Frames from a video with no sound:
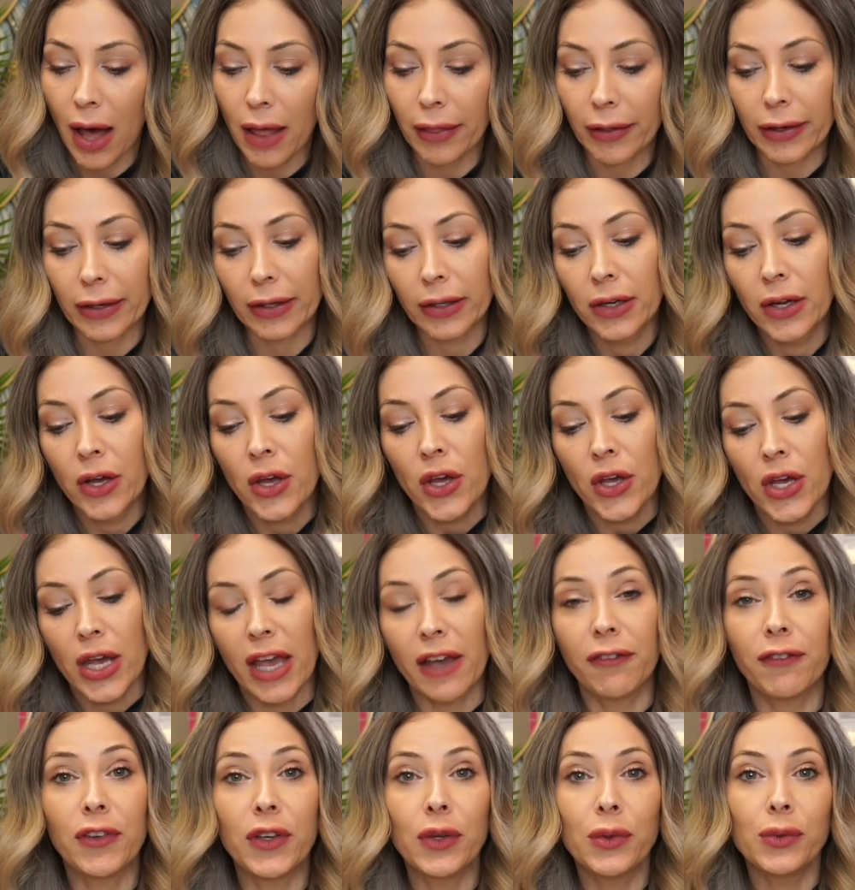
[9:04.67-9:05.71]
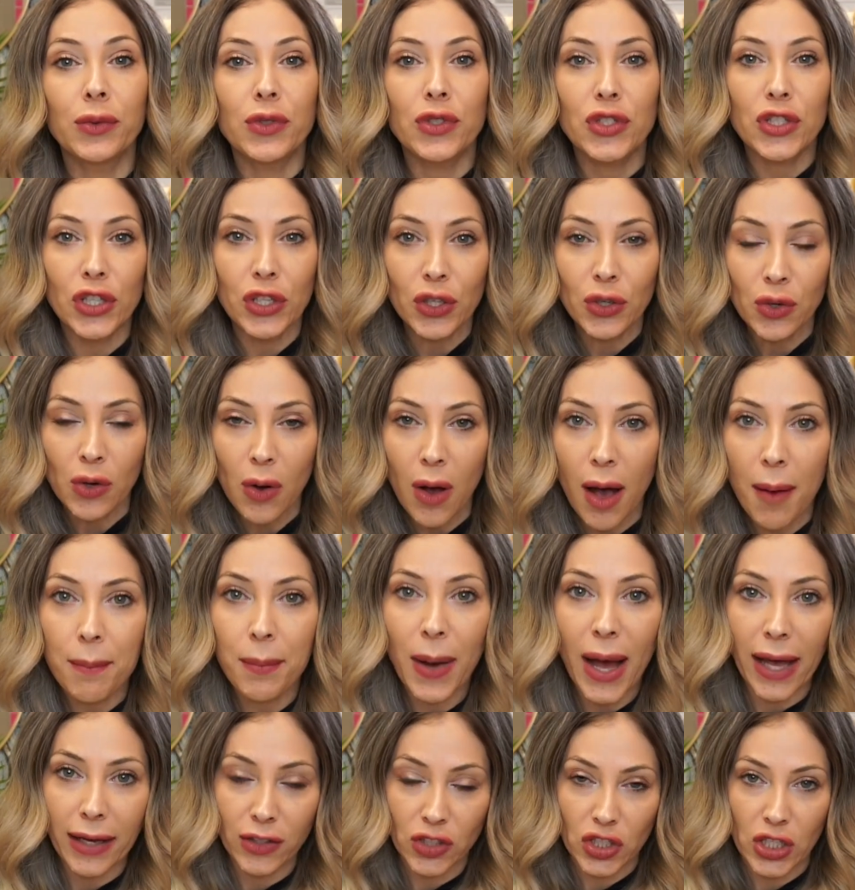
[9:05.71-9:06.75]
color. If you do
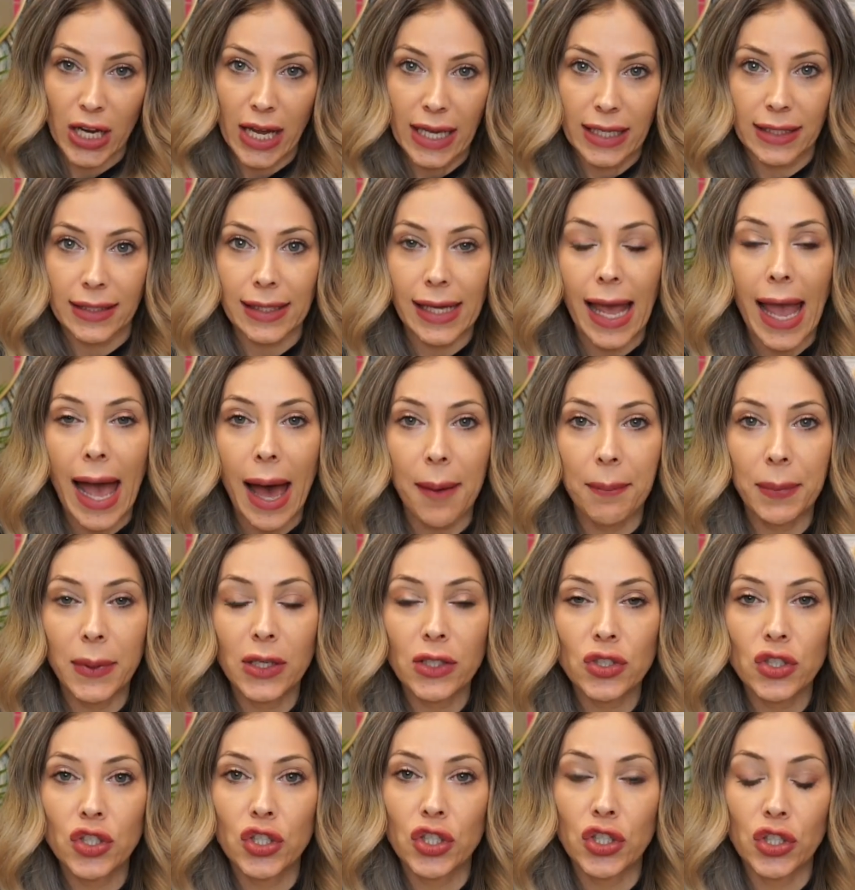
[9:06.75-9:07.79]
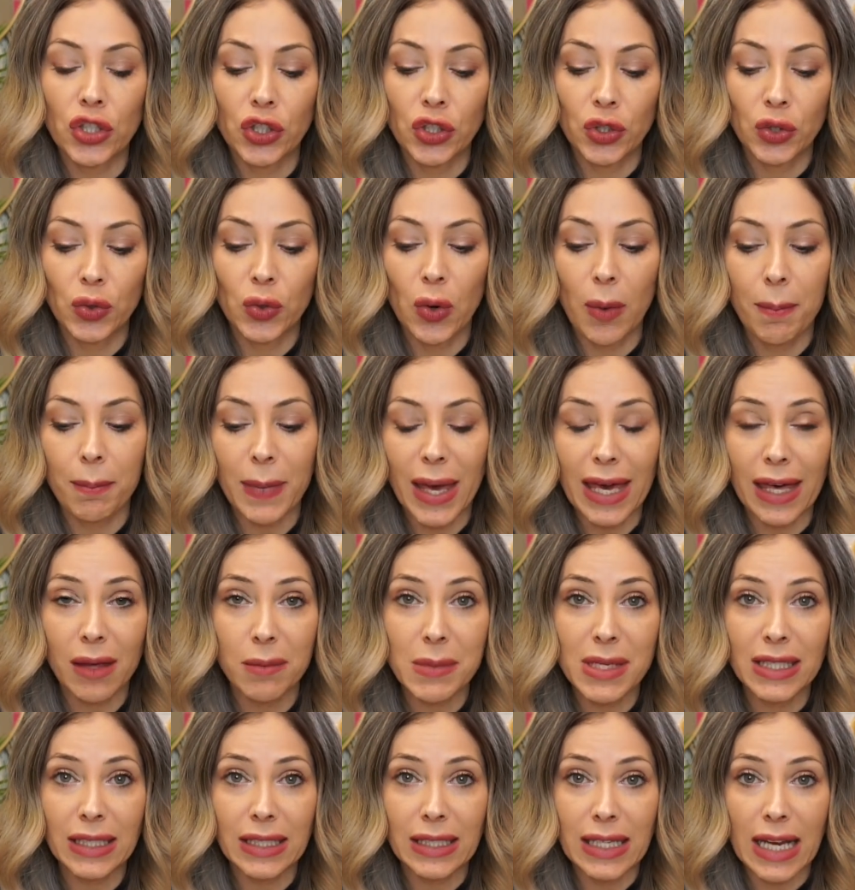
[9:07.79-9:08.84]
by chance happen to make a
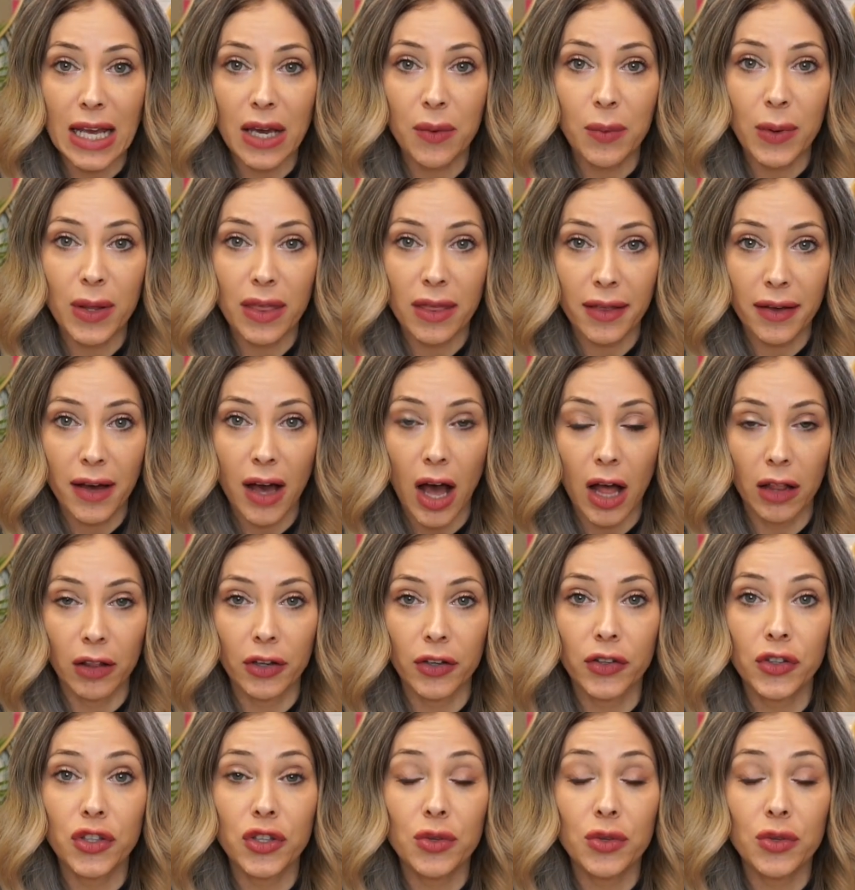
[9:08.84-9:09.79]
mistake with the color,